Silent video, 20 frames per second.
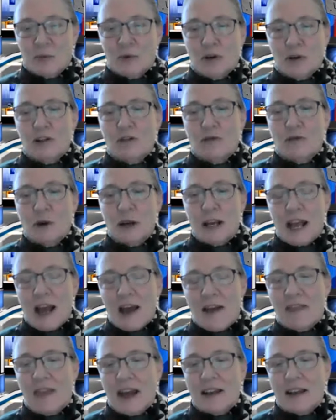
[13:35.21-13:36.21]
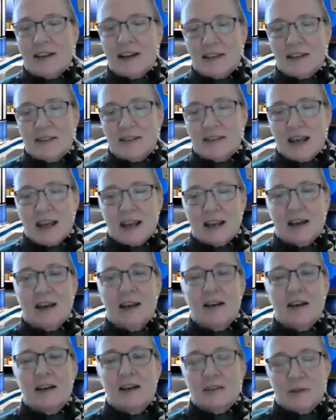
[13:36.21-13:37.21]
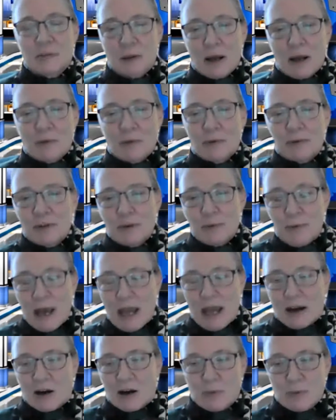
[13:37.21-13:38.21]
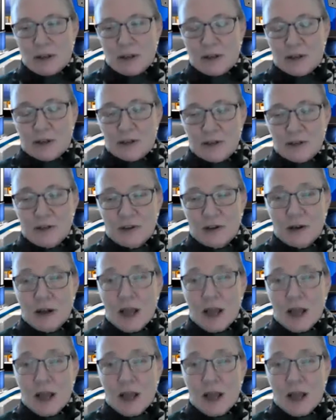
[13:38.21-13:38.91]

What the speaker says: What if we had that nest egg to be able to pay our bills?